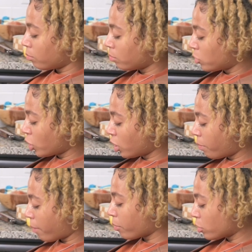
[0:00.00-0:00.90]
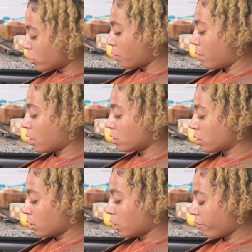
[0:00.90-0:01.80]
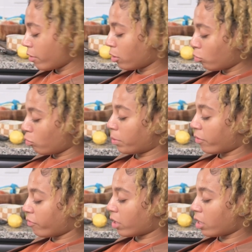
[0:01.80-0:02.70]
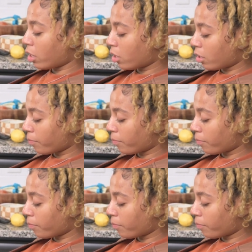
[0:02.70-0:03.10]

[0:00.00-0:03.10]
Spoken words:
chili peppers to give it a little bit of a kick.